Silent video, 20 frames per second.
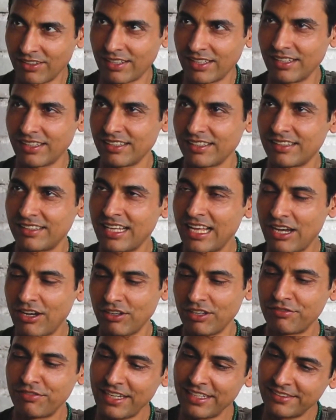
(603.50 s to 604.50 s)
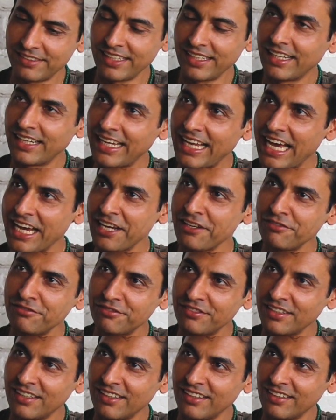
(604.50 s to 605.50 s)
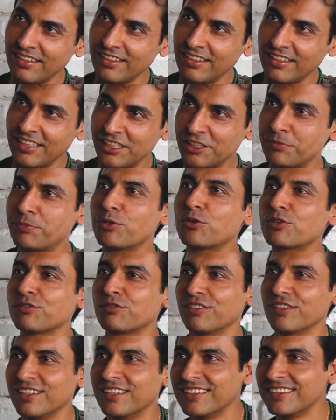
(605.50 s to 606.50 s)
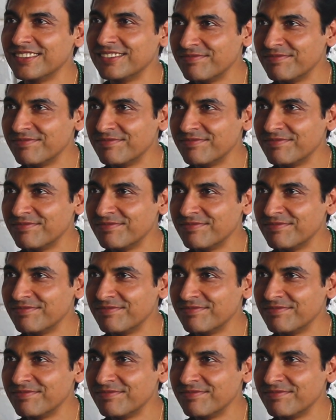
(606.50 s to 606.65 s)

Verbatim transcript: Okay, now if I say life is beautiful,